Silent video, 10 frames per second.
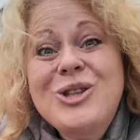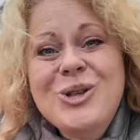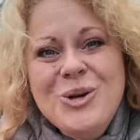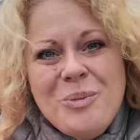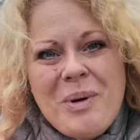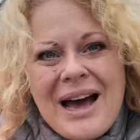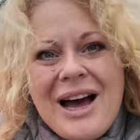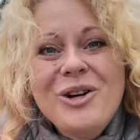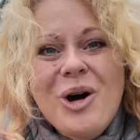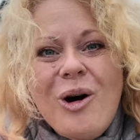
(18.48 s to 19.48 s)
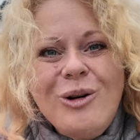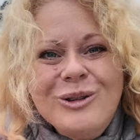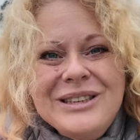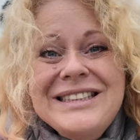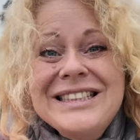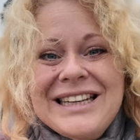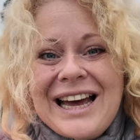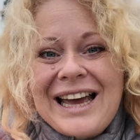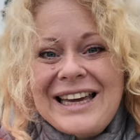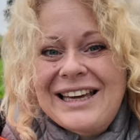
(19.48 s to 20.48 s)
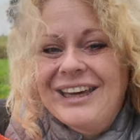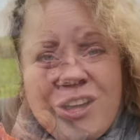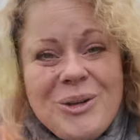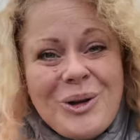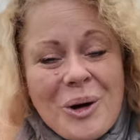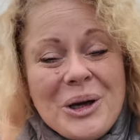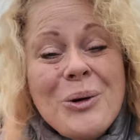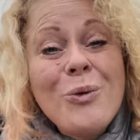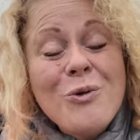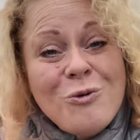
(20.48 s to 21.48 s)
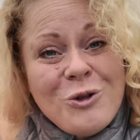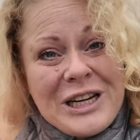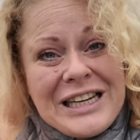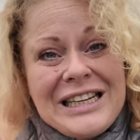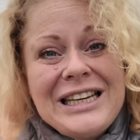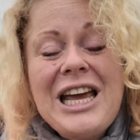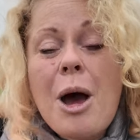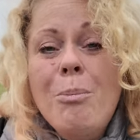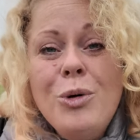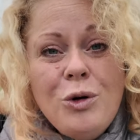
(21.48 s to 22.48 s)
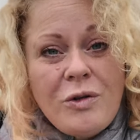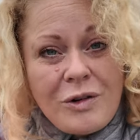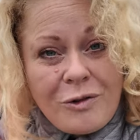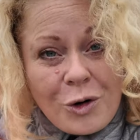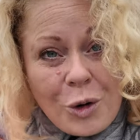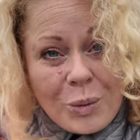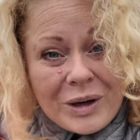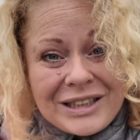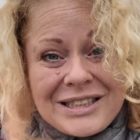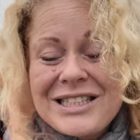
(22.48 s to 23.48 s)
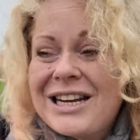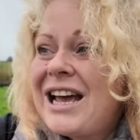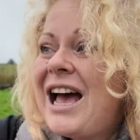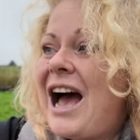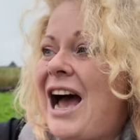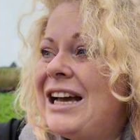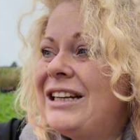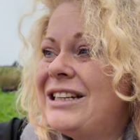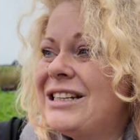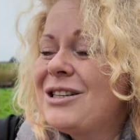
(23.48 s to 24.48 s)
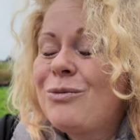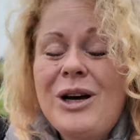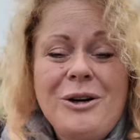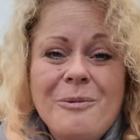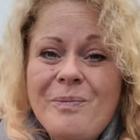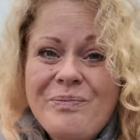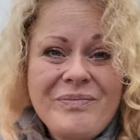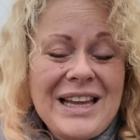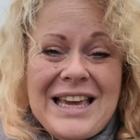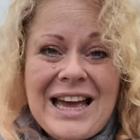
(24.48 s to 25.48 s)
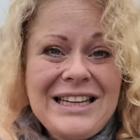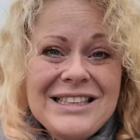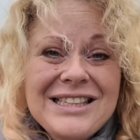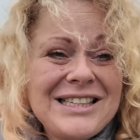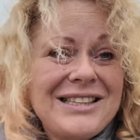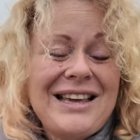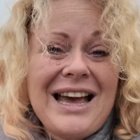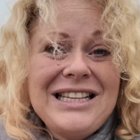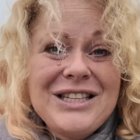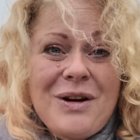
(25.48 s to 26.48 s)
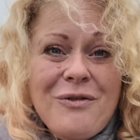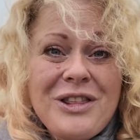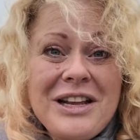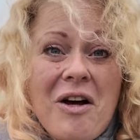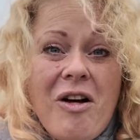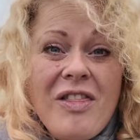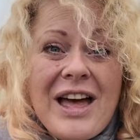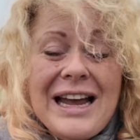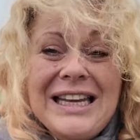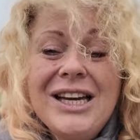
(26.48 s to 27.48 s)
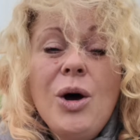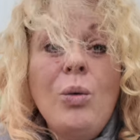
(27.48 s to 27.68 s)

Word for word: super cold today. I feel like we're really moving forward and, well, gates. Gates are everything, aren't they?